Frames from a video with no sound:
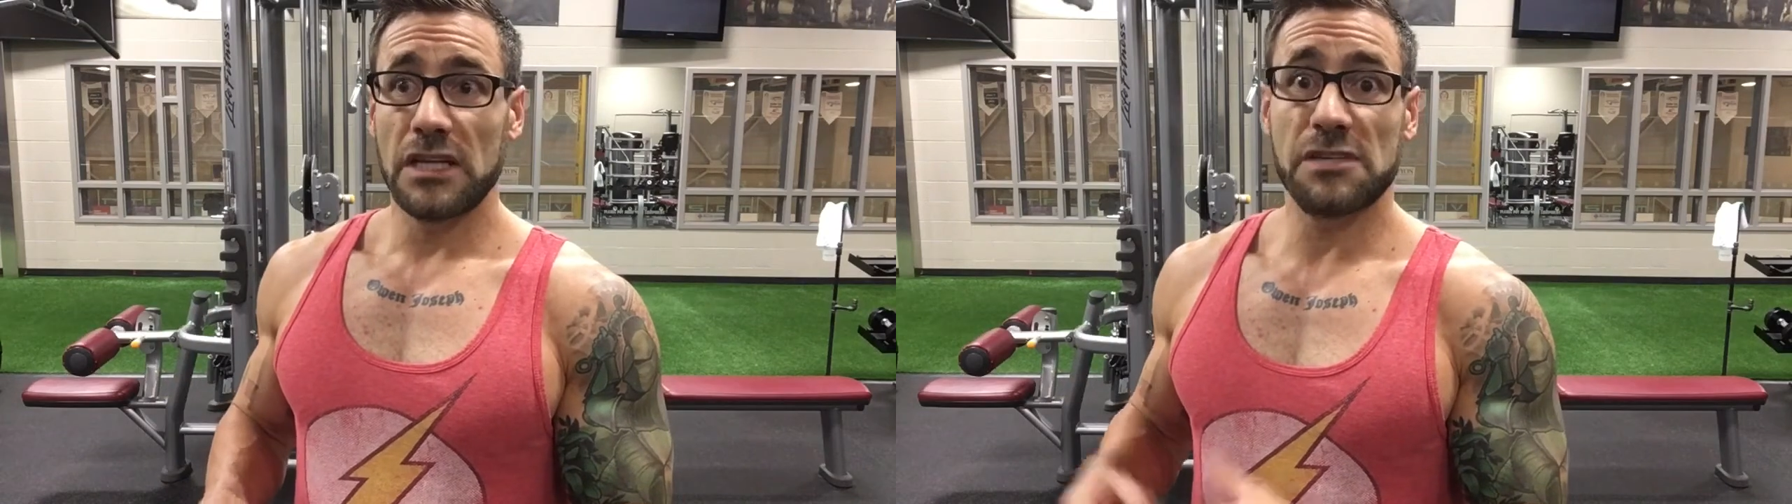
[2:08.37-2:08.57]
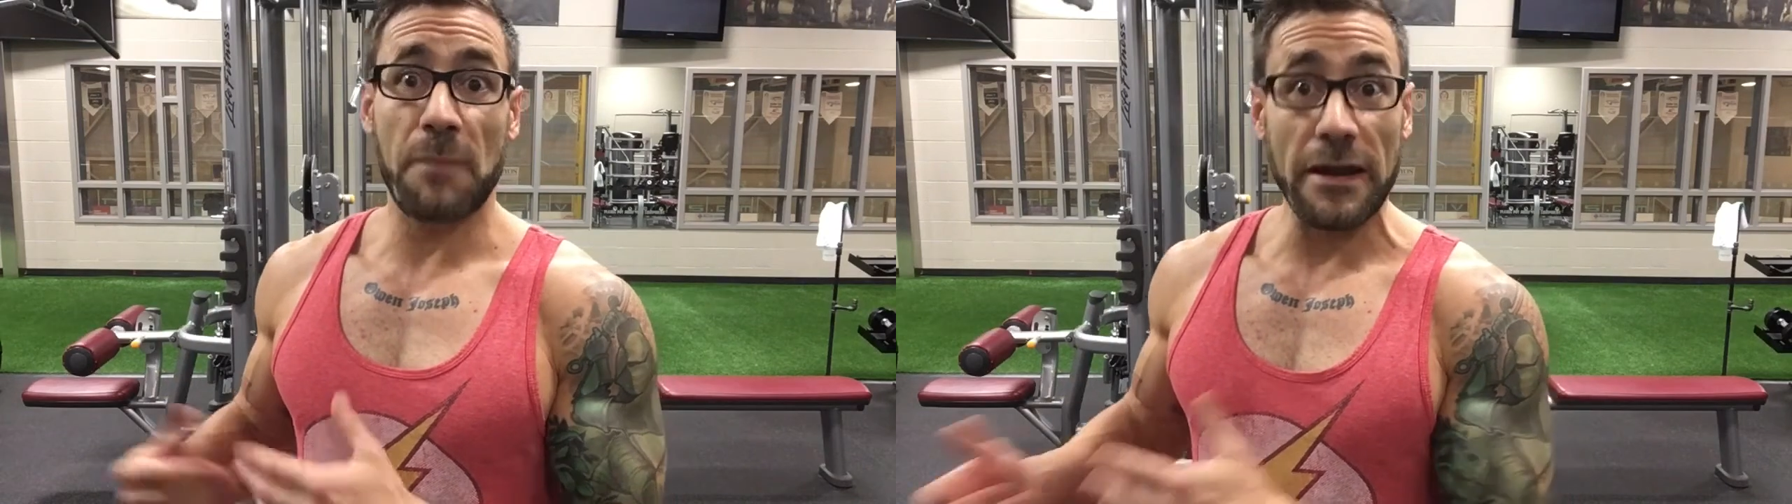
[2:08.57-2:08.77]

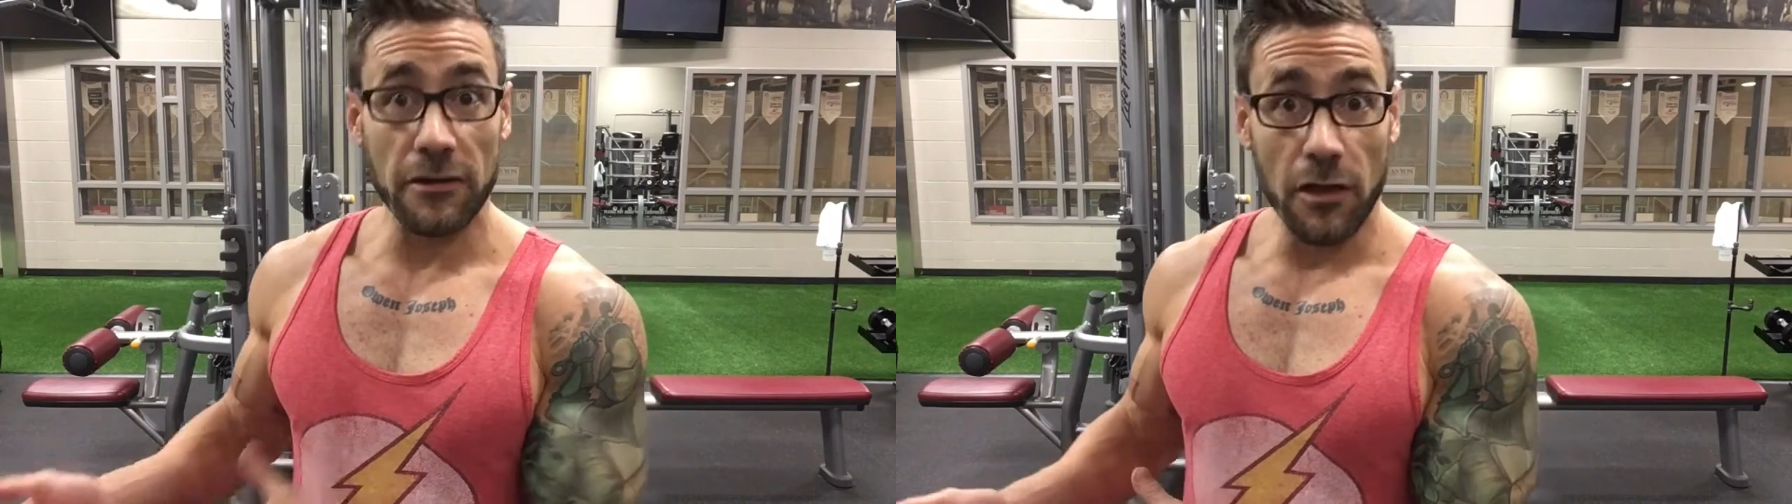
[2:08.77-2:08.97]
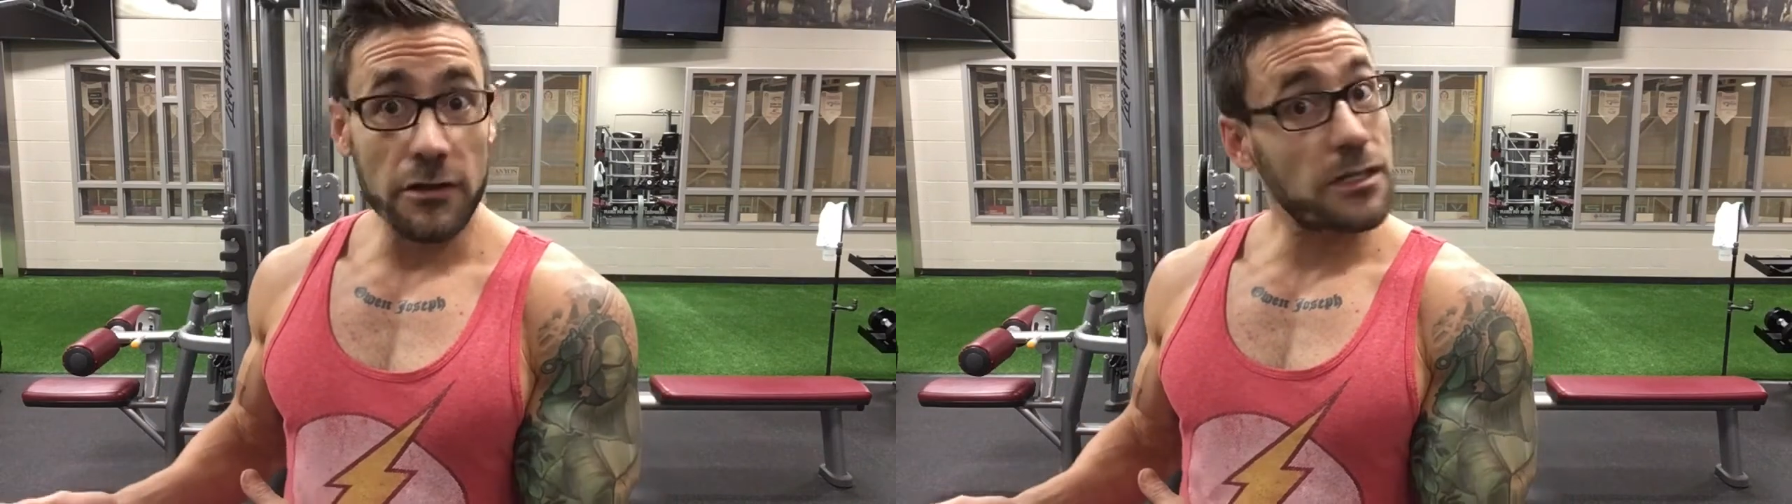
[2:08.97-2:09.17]
spend
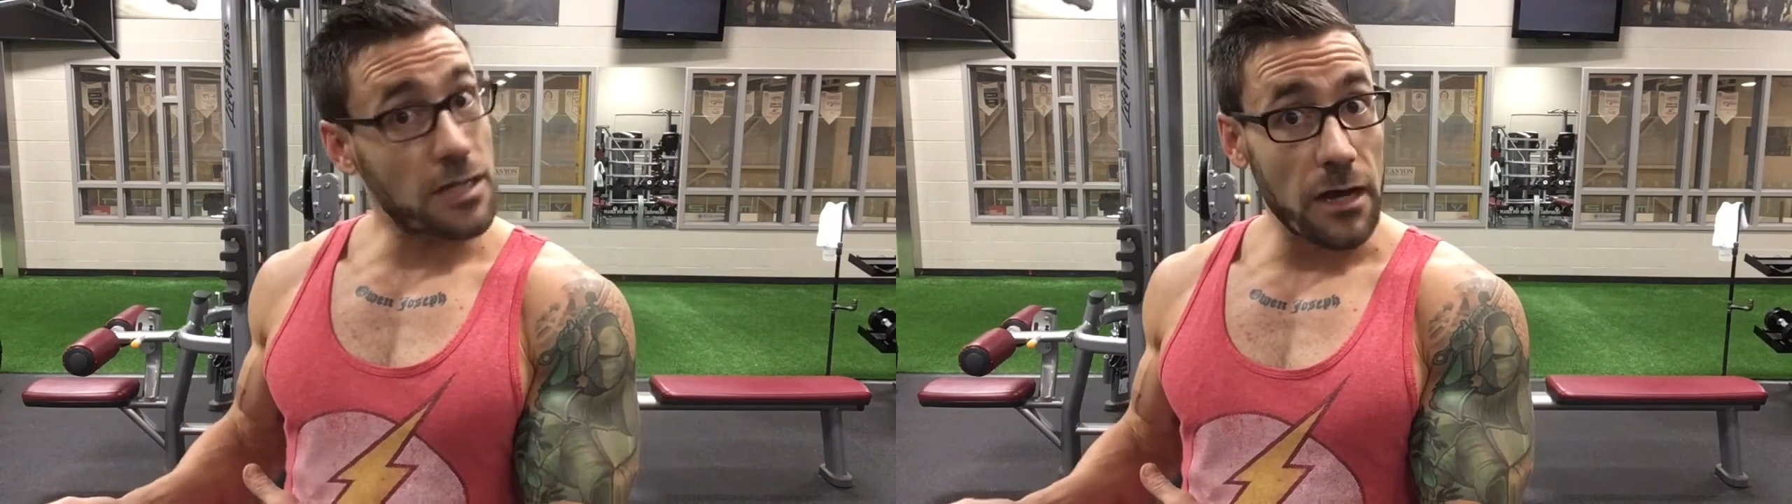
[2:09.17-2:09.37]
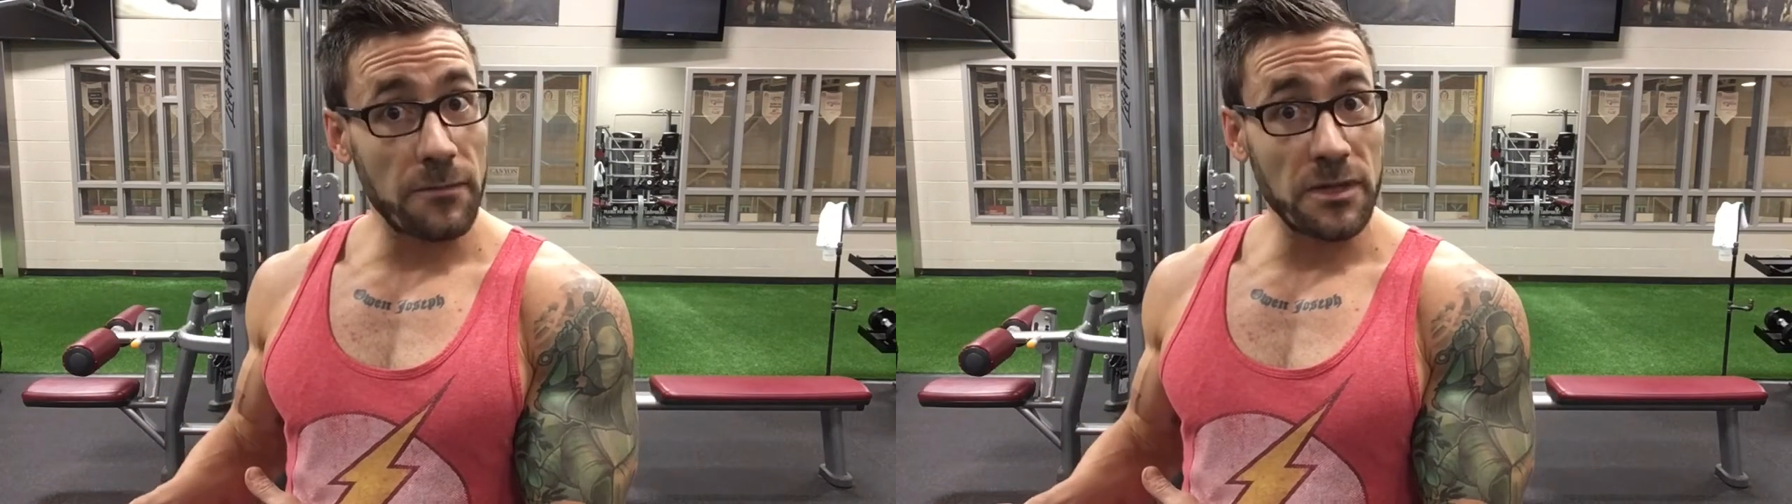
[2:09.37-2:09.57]
a lot of
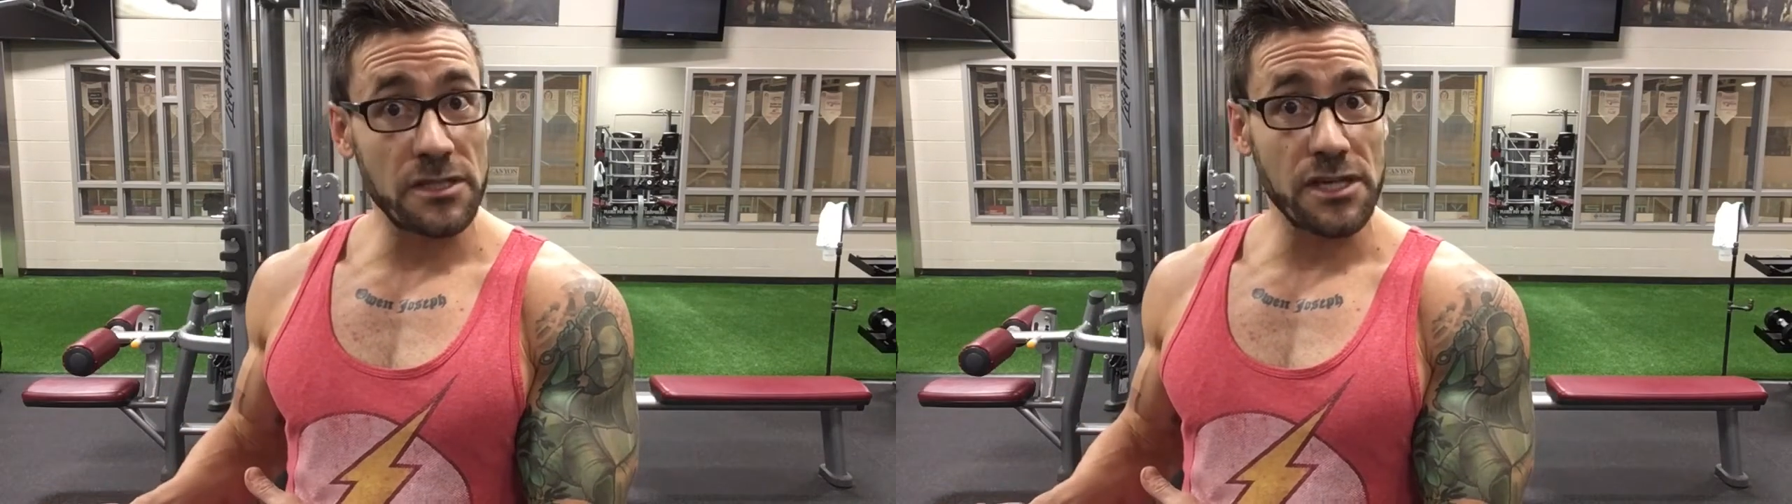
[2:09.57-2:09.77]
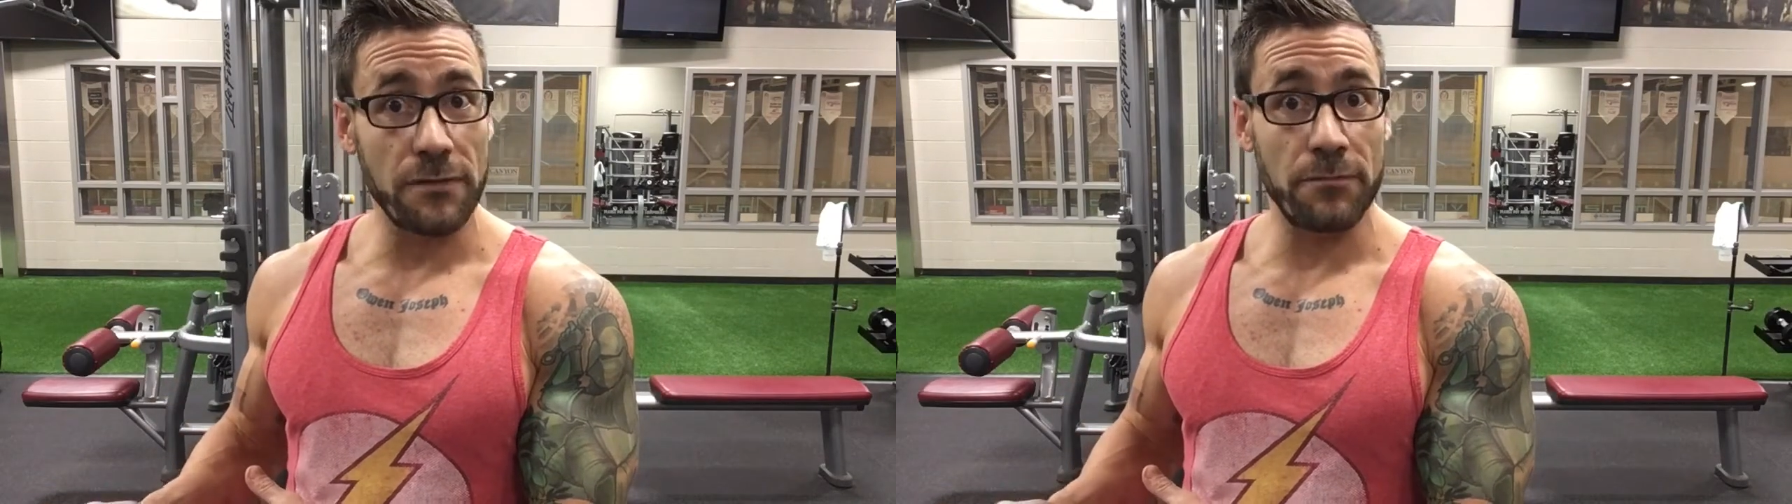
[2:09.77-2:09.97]
time in the
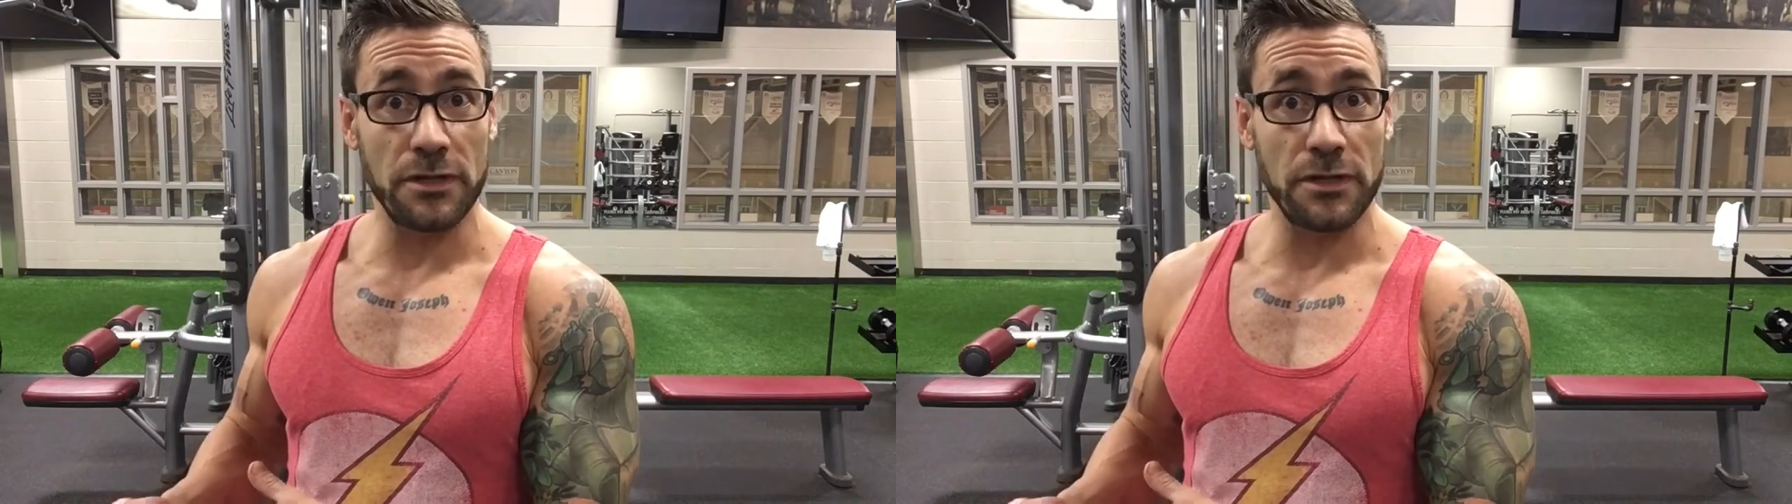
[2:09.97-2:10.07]
gym